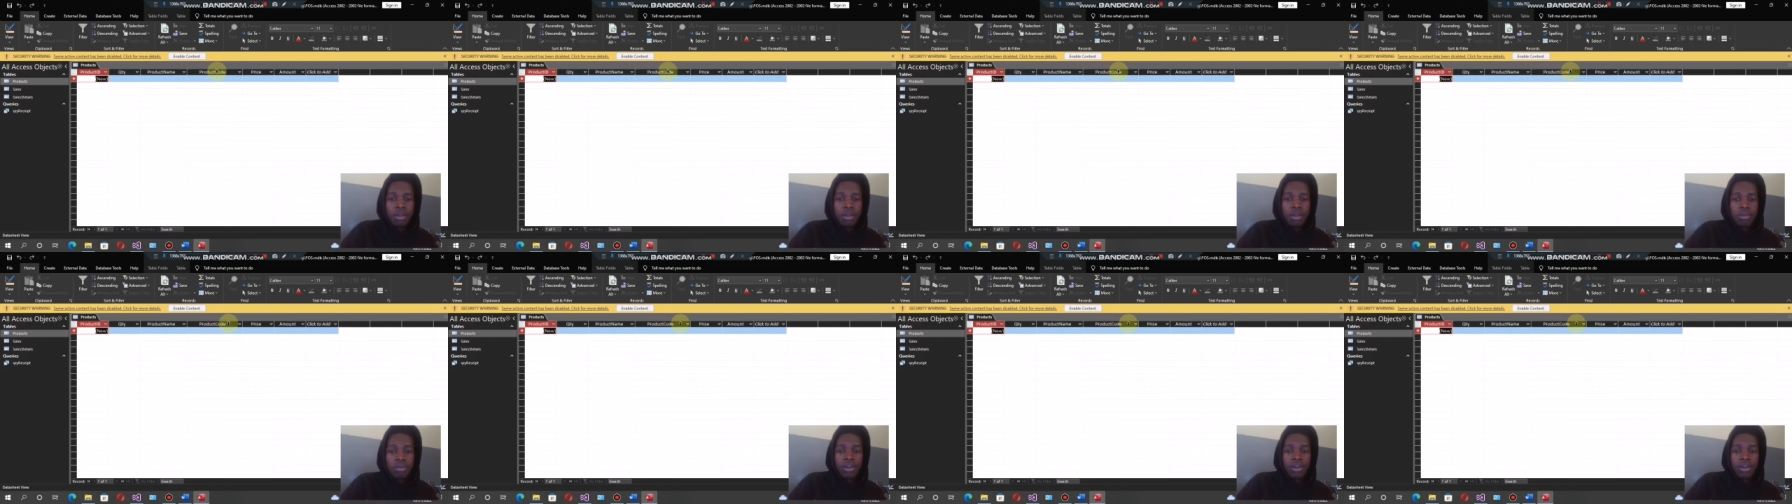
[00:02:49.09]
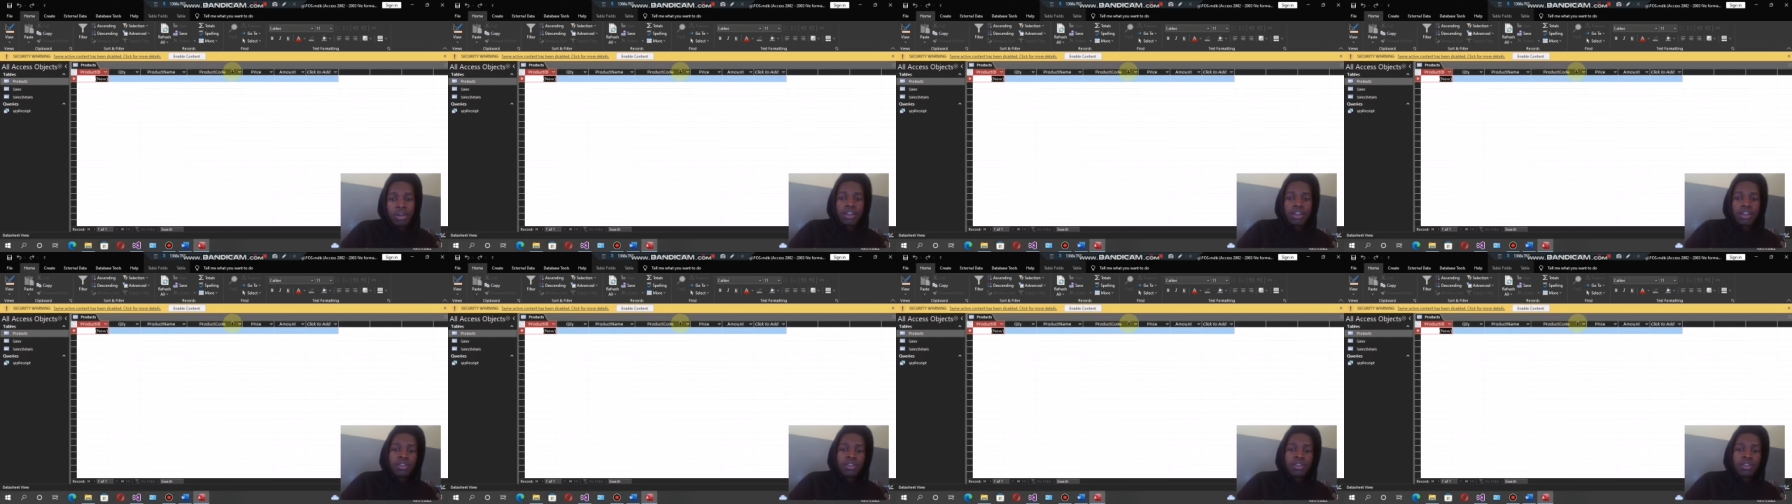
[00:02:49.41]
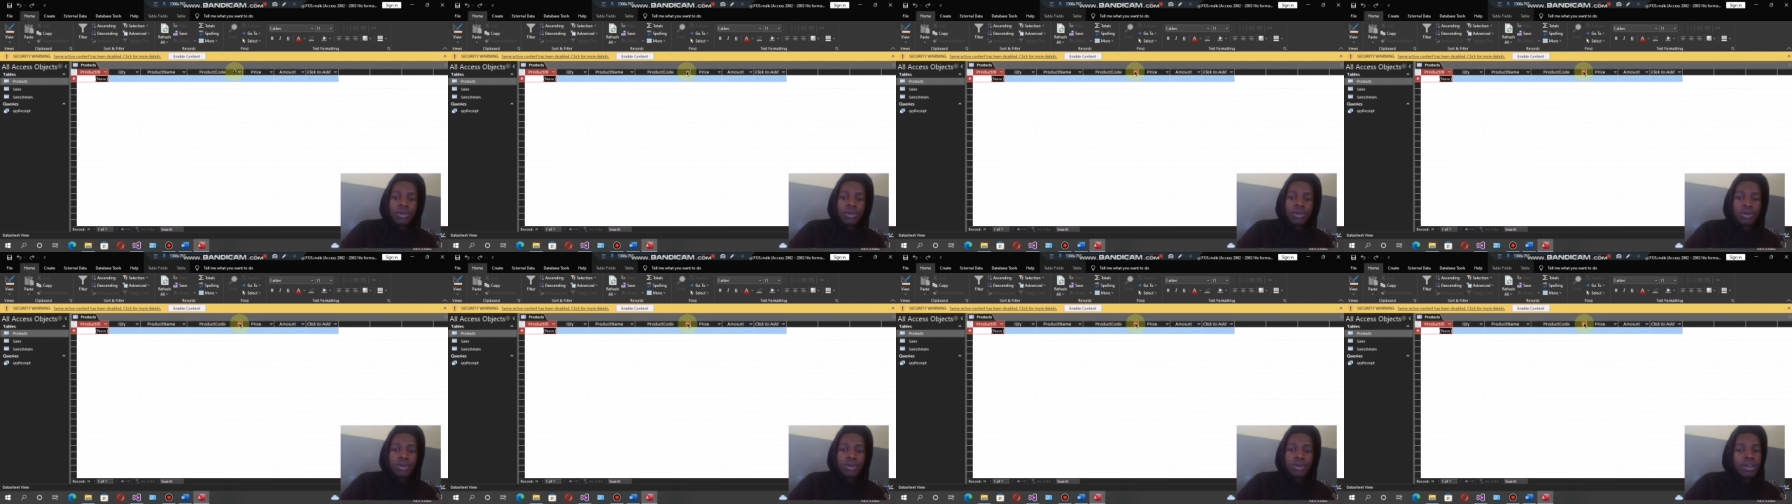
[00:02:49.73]
product
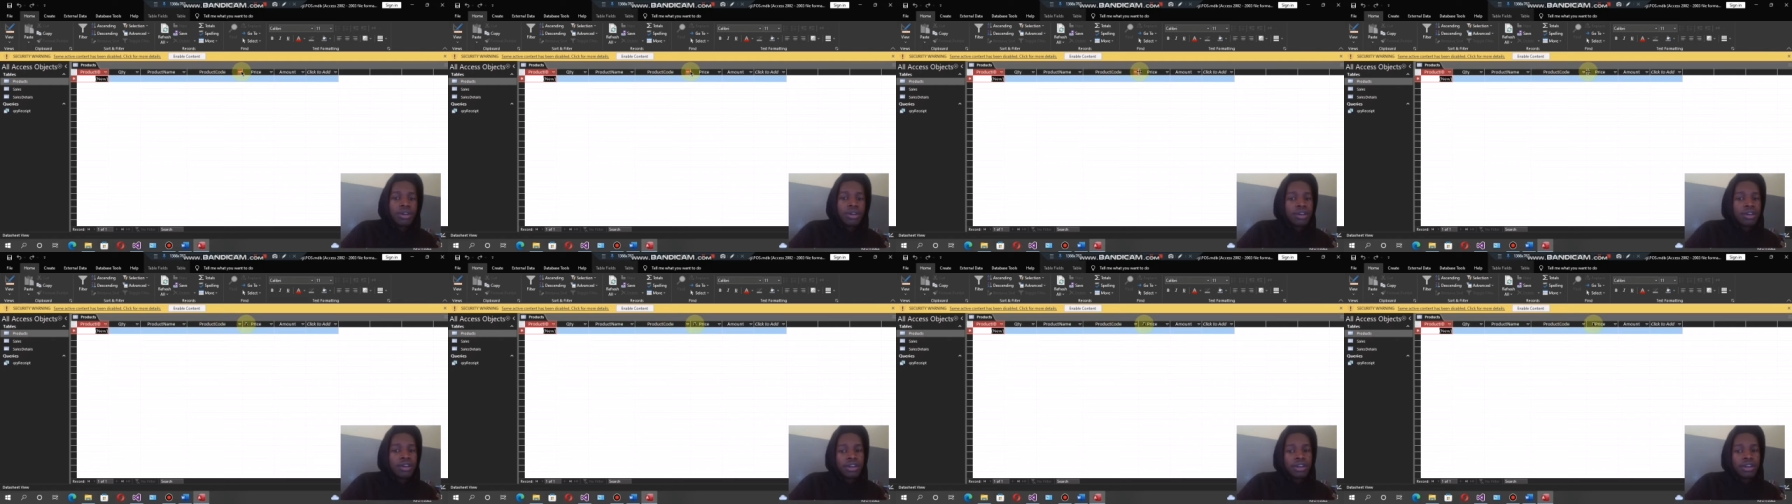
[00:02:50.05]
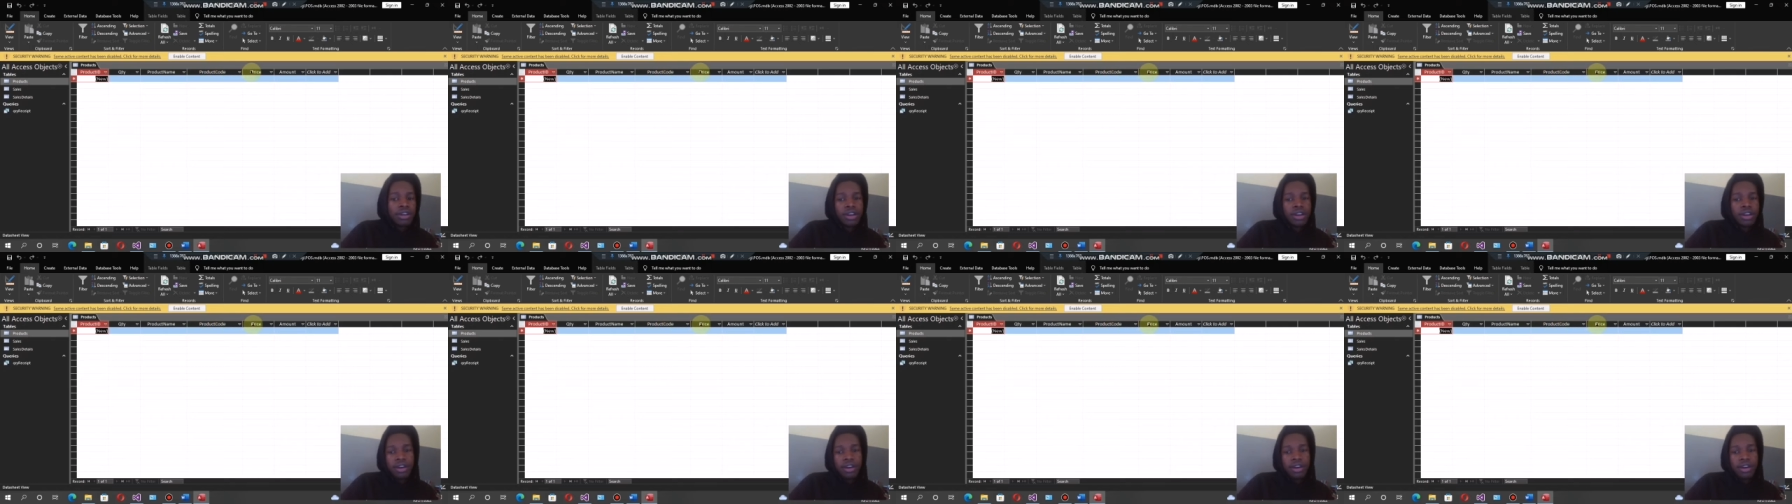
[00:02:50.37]
code, and